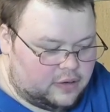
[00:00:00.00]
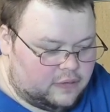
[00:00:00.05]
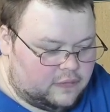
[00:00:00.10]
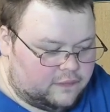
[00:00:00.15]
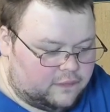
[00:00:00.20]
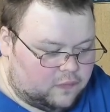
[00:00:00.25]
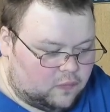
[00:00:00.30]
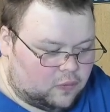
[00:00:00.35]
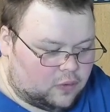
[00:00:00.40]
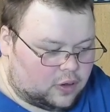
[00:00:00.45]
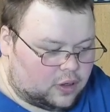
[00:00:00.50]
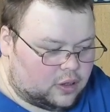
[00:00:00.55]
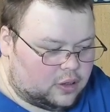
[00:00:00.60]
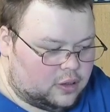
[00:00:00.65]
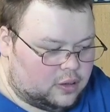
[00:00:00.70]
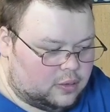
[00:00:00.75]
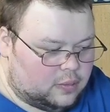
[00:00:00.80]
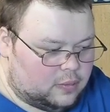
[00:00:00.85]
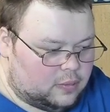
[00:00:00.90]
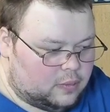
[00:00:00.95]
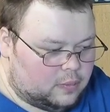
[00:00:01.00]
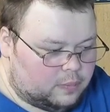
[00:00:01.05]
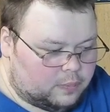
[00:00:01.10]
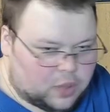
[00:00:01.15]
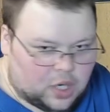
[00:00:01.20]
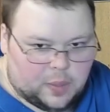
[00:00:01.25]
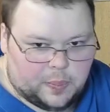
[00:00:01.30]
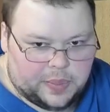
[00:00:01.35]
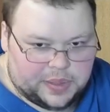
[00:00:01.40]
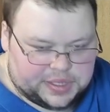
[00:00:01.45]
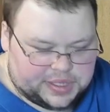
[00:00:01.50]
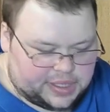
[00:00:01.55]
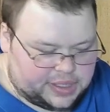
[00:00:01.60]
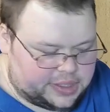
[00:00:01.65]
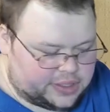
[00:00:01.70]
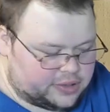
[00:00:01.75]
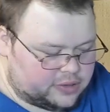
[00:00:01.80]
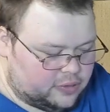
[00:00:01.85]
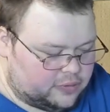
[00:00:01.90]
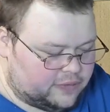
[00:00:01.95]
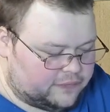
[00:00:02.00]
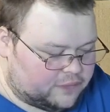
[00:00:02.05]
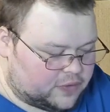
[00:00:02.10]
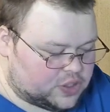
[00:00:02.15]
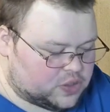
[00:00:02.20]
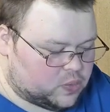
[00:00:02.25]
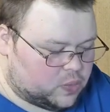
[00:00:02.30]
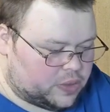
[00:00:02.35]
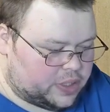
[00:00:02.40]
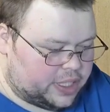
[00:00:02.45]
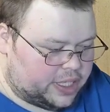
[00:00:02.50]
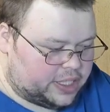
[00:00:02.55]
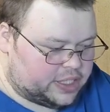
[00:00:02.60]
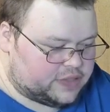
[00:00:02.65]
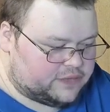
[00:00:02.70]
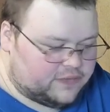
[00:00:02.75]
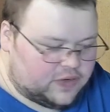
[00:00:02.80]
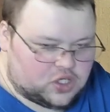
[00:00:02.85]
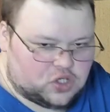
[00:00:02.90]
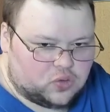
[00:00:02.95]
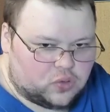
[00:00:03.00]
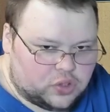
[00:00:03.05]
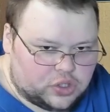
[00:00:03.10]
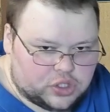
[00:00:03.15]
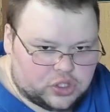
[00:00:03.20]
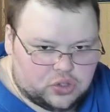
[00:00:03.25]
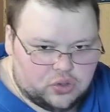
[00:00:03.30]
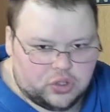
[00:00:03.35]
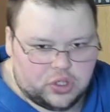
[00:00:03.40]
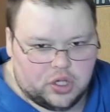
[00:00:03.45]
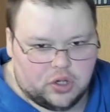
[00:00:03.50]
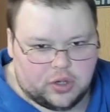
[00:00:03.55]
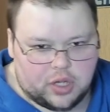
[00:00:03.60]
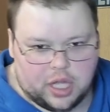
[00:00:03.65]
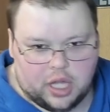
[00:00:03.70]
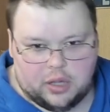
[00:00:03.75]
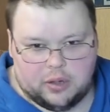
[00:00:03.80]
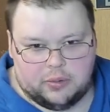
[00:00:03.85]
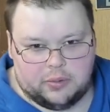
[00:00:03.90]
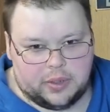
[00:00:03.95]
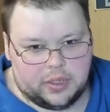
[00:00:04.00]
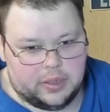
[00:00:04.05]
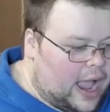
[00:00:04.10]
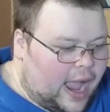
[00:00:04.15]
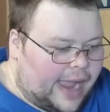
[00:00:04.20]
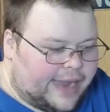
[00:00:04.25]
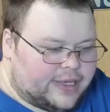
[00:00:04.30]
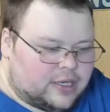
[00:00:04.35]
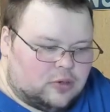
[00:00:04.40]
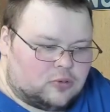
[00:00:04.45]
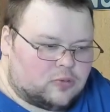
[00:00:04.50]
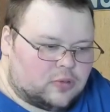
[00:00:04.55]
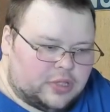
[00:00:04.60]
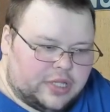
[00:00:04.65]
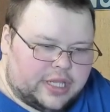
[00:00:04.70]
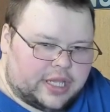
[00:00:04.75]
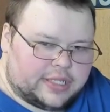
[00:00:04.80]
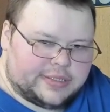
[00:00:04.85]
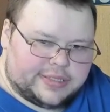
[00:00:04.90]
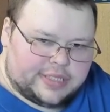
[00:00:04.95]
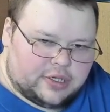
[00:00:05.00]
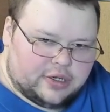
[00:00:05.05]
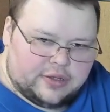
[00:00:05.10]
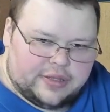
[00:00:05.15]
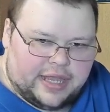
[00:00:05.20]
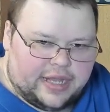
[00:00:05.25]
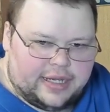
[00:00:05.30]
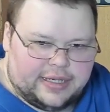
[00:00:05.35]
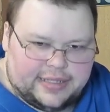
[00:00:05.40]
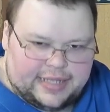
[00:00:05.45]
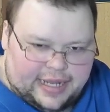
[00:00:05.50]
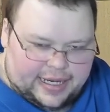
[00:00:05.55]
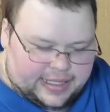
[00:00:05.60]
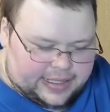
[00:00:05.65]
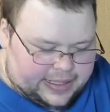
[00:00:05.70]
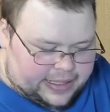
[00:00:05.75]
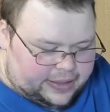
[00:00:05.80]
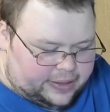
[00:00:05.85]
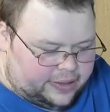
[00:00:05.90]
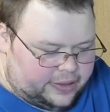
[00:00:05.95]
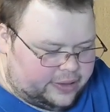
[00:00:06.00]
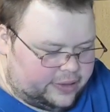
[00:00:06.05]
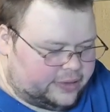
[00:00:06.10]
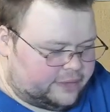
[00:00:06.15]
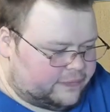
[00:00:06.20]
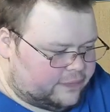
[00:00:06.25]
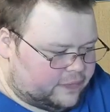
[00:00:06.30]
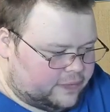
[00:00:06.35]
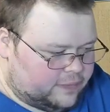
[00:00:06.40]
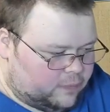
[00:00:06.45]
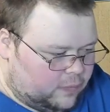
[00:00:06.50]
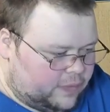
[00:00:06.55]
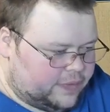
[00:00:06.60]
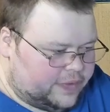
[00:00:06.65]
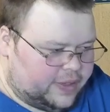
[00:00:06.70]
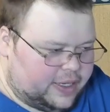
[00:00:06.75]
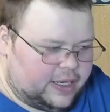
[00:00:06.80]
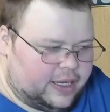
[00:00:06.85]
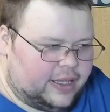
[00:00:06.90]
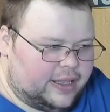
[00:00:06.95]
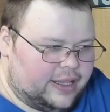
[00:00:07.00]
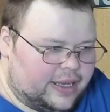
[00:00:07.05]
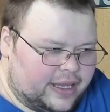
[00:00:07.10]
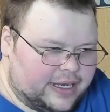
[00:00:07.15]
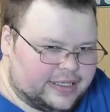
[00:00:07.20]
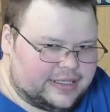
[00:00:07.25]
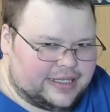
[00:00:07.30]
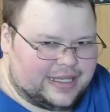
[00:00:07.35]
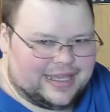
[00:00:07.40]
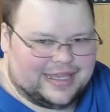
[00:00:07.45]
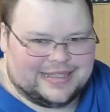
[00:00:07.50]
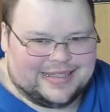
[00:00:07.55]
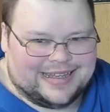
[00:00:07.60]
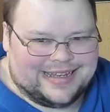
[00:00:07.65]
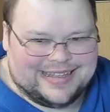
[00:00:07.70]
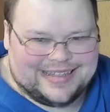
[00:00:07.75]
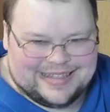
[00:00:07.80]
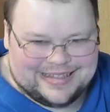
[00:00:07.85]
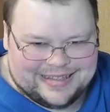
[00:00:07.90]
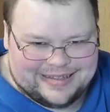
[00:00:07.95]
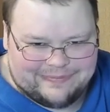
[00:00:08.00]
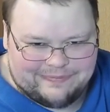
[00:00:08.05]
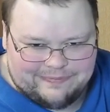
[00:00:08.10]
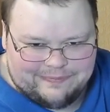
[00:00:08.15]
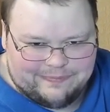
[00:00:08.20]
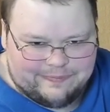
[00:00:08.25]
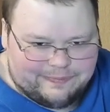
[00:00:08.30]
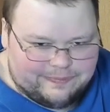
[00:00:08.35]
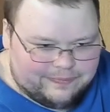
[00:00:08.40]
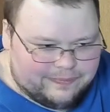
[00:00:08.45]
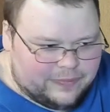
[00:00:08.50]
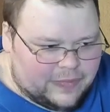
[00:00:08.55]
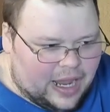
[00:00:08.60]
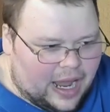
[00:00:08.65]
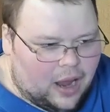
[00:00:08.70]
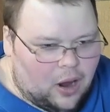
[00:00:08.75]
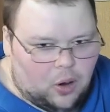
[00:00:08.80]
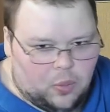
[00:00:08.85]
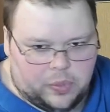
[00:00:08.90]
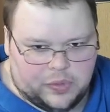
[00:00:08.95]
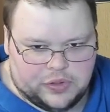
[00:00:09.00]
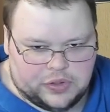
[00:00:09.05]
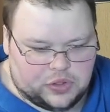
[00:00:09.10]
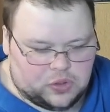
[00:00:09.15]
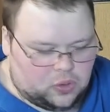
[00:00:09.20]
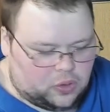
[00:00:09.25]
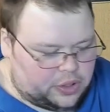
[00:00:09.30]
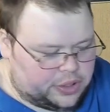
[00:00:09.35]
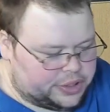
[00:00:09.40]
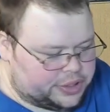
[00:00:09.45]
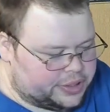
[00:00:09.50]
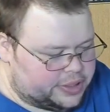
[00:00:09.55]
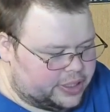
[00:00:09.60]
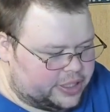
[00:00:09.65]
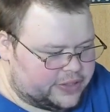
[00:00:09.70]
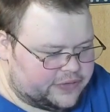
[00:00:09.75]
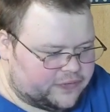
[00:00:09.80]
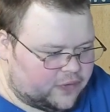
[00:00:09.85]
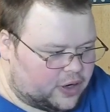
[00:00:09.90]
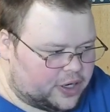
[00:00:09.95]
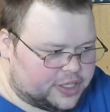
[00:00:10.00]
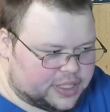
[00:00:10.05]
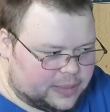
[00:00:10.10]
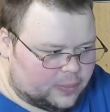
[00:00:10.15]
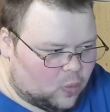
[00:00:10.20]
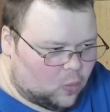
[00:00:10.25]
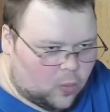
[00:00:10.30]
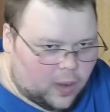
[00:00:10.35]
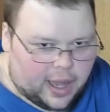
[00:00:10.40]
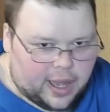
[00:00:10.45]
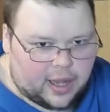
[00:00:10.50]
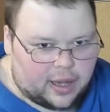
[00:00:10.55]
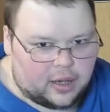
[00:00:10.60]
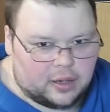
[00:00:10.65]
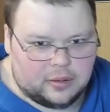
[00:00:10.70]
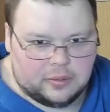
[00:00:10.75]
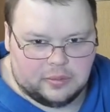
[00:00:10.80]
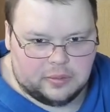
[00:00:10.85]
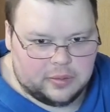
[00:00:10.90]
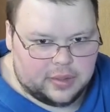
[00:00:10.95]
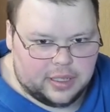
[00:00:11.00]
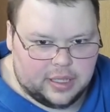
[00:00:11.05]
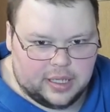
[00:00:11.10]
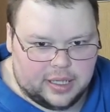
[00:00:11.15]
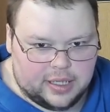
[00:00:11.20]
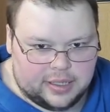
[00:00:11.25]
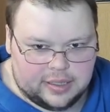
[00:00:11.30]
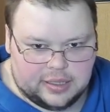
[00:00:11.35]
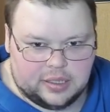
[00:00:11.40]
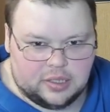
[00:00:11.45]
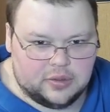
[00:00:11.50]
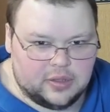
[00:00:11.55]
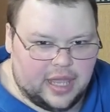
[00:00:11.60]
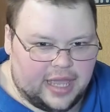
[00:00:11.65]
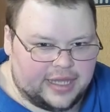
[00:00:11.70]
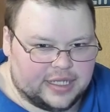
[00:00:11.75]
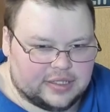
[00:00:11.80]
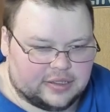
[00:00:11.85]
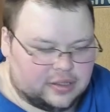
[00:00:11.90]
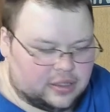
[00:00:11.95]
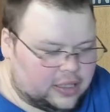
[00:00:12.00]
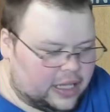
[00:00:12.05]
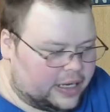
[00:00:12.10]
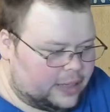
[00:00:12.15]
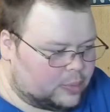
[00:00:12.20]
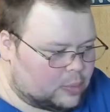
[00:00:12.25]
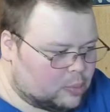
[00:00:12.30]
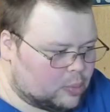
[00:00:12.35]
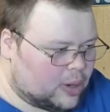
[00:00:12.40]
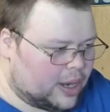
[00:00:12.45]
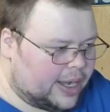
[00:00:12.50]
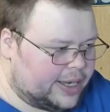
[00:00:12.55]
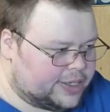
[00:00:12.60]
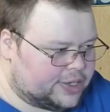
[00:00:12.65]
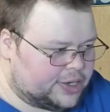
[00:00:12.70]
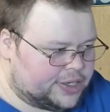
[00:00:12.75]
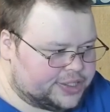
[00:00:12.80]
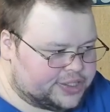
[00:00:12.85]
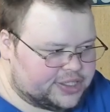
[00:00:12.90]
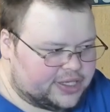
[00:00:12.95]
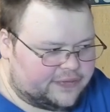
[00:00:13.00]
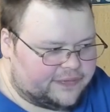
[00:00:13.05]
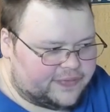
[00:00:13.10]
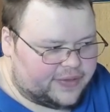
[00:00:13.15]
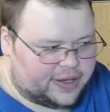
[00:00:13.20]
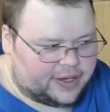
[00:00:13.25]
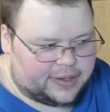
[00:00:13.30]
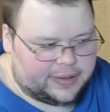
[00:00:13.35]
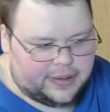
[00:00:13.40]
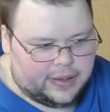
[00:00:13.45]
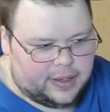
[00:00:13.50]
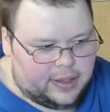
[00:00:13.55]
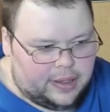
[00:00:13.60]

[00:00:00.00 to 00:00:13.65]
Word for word: for purposes. So the first one is Visual Studio Code. I don't really consider that a text editor for the one thing. And the next thing is that it's not open source. As far as I'm aware, it has a lot of proprietary stuff there